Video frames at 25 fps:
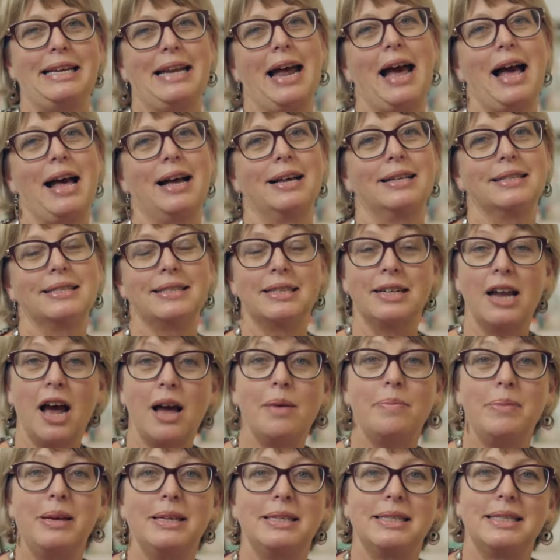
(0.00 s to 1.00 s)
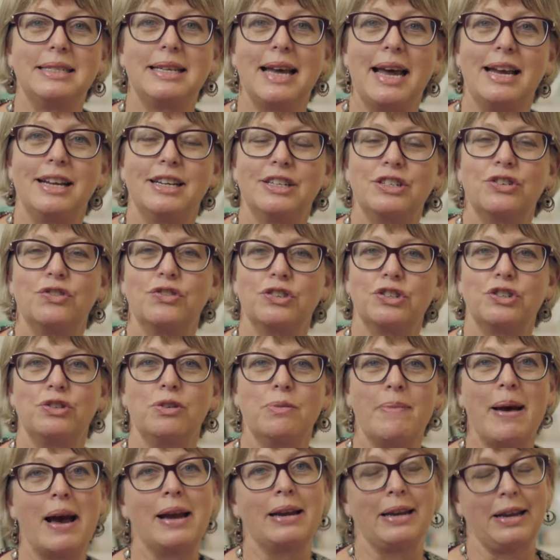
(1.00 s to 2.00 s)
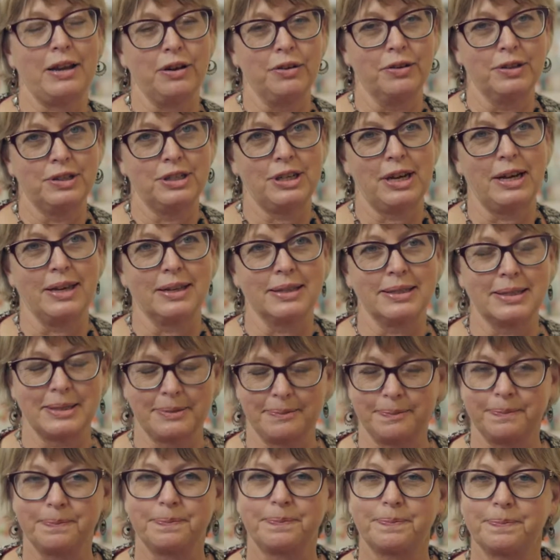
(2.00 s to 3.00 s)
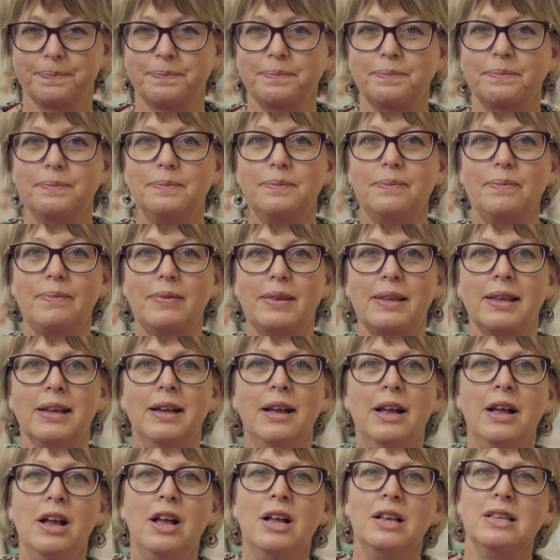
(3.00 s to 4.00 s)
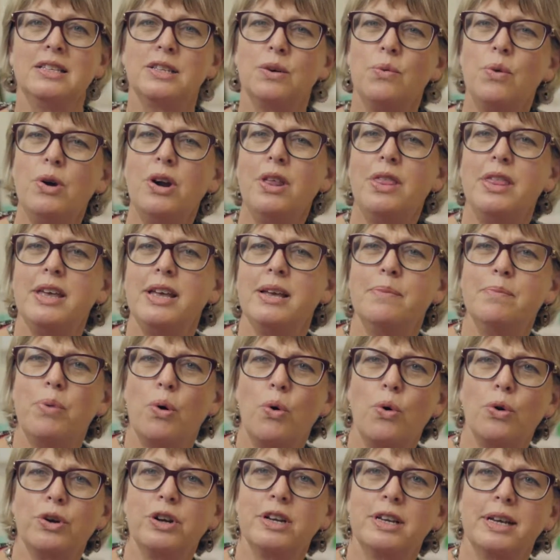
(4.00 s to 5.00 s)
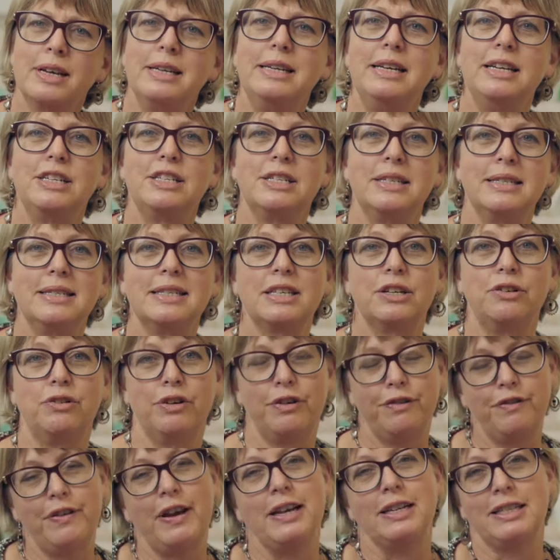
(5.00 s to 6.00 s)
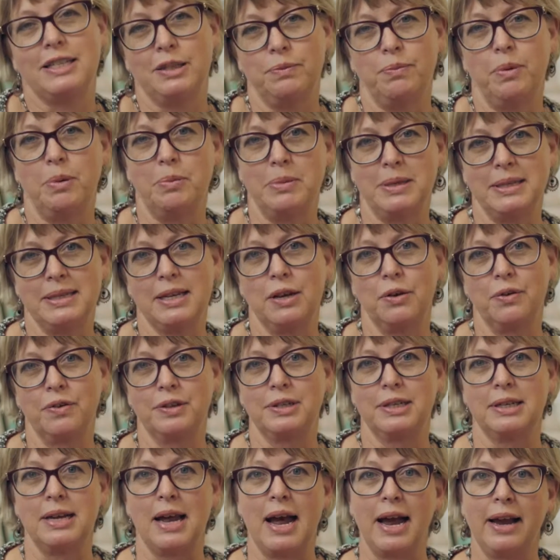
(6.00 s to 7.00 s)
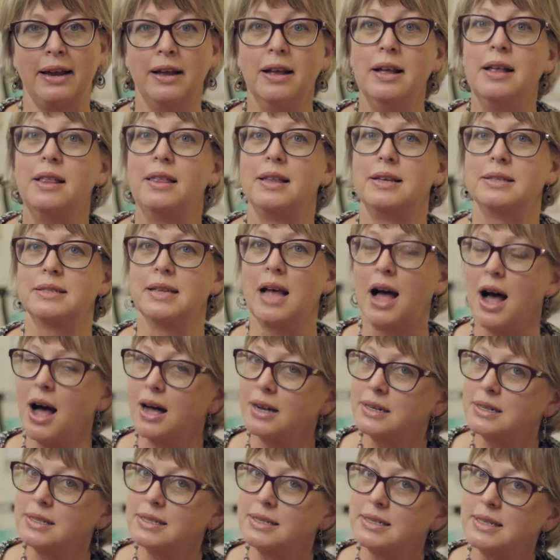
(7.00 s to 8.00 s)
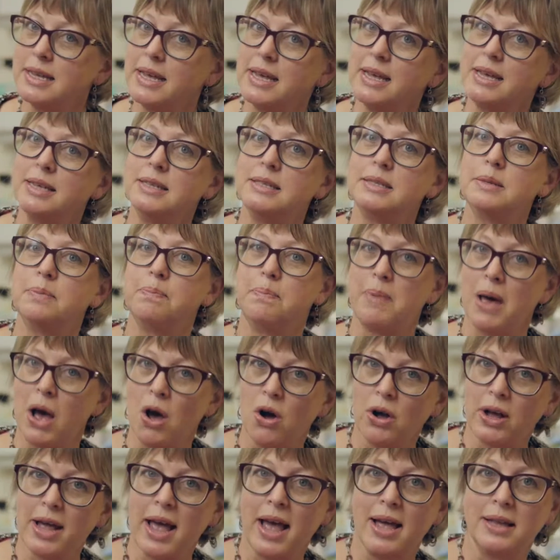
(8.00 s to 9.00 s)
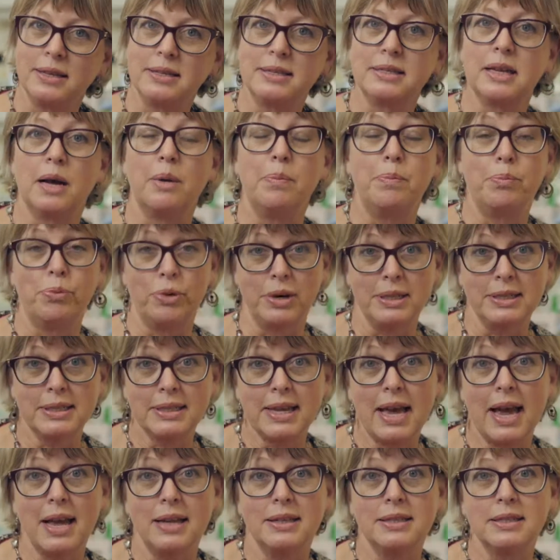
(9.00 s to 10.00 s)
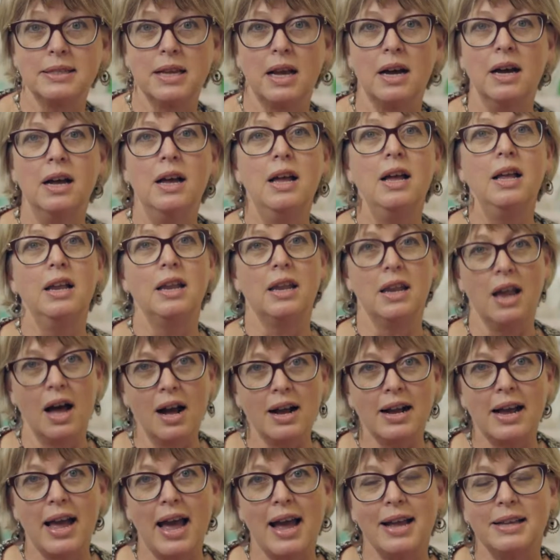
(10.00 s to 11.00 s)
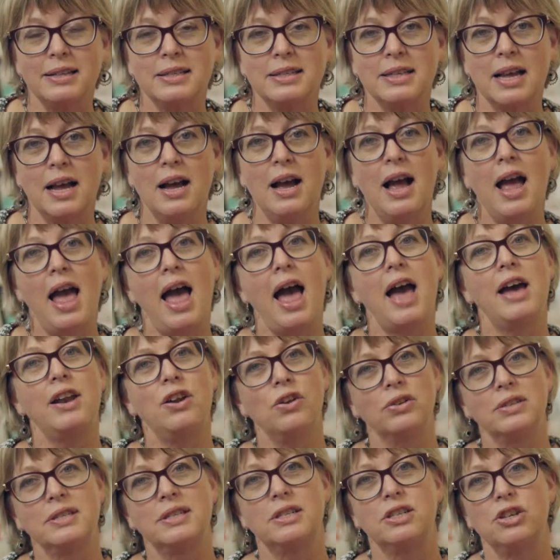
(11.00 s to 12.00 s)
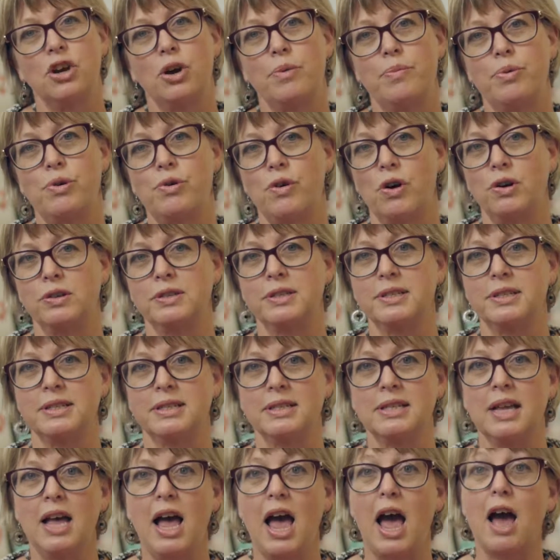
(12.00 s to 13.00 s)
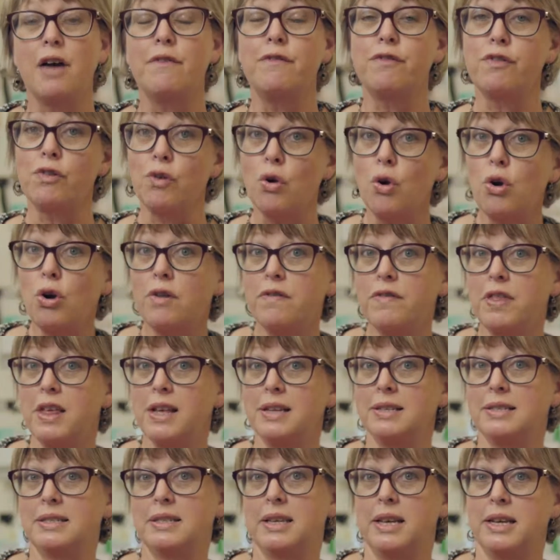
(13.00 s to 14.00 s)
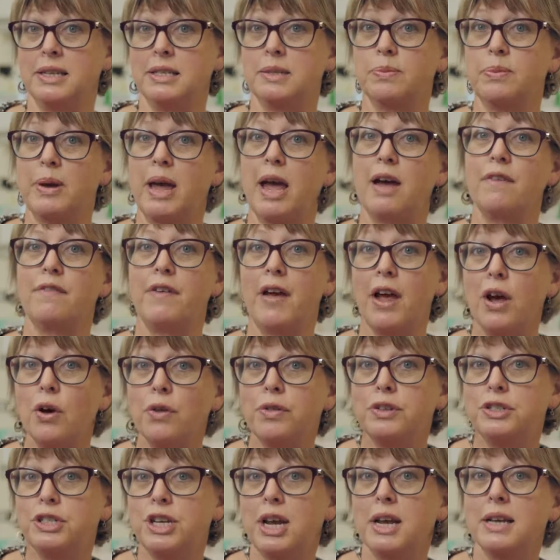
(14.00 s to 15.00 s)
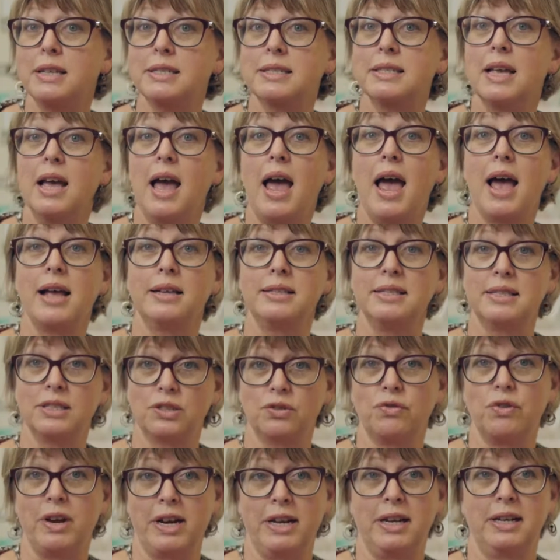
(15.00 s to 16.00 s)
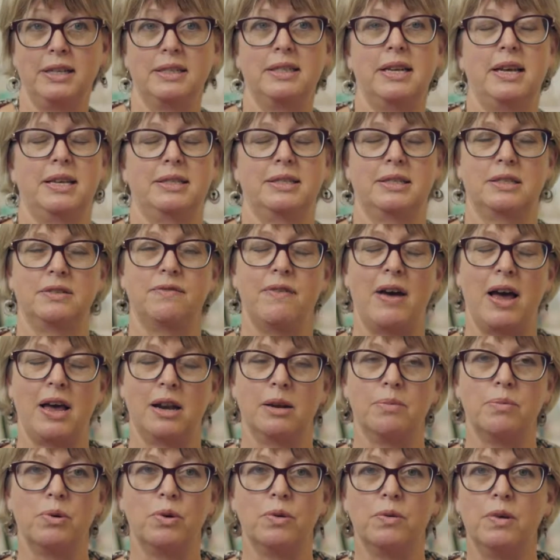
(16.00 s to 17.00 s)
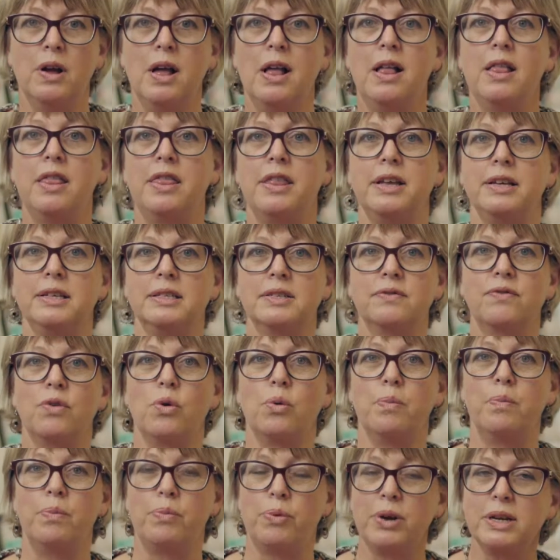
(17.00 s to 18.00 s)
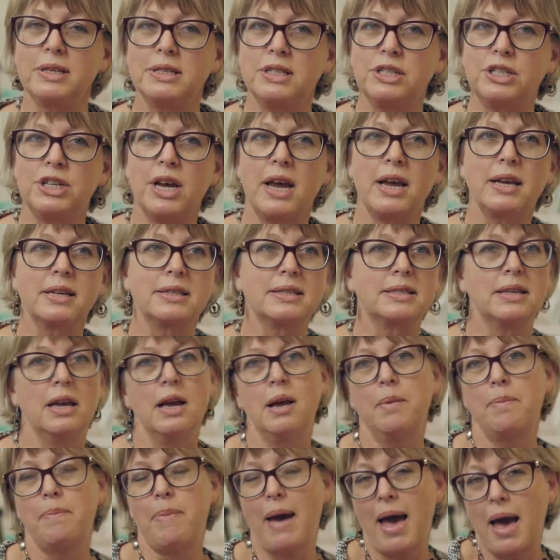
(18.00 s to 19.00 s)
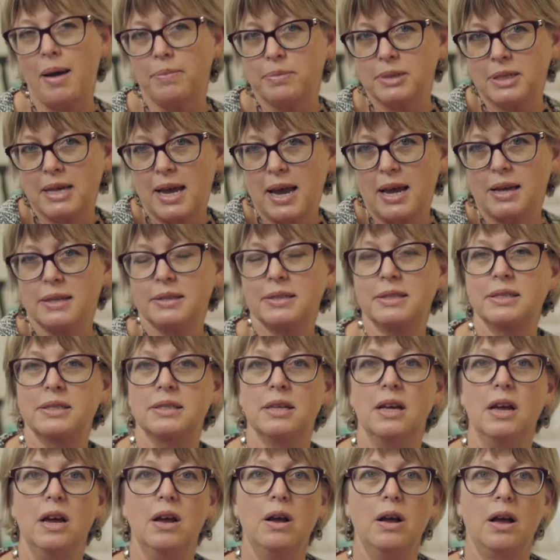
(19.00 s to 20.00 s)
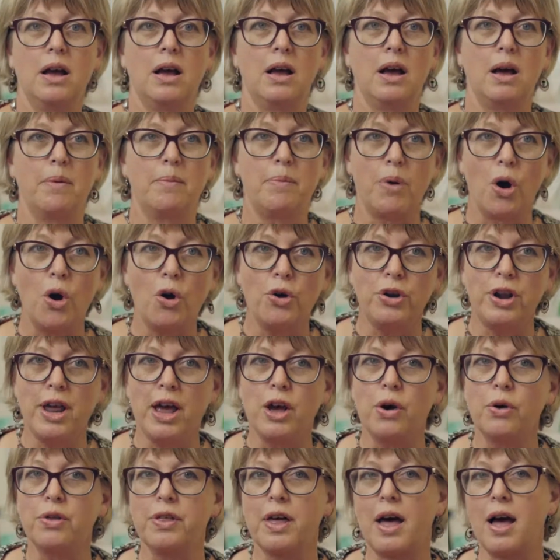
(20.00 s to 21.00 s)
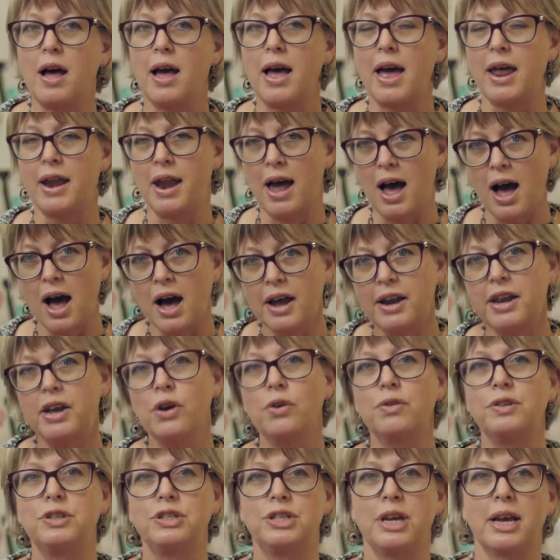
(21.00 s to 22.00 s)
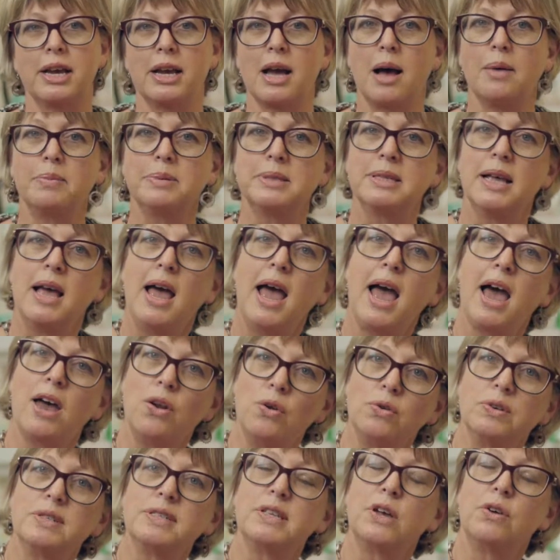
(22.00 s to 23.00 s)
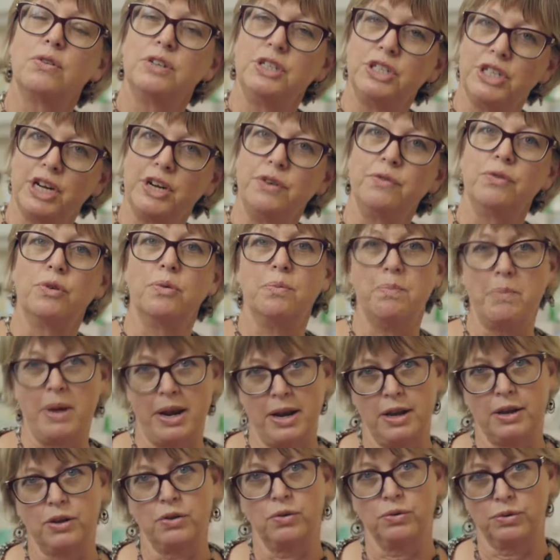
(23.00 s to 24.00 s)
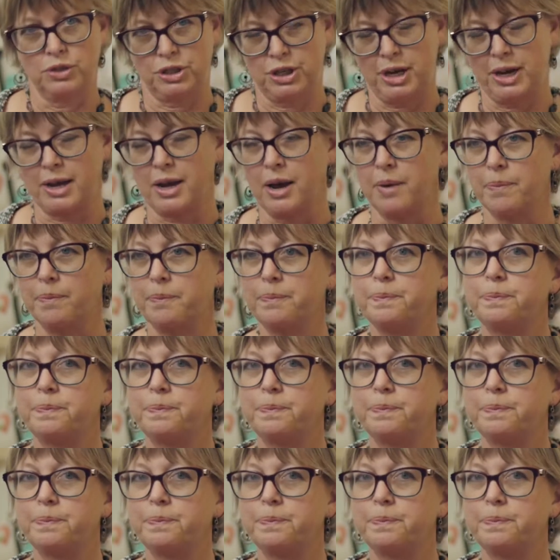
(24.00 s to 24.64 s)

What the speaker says: Hales, and I'm here today to talk to you about health checks. So what are the important conditions that are affecting women's health today? There's heart disease, bowel cancer, breast cancer, lung cancer, and osteoporosis. And for all of these things, we have health checks and screening tests available. Things for breast checks, pap tests, bone health and heart health checkups, and also a general medical checkup.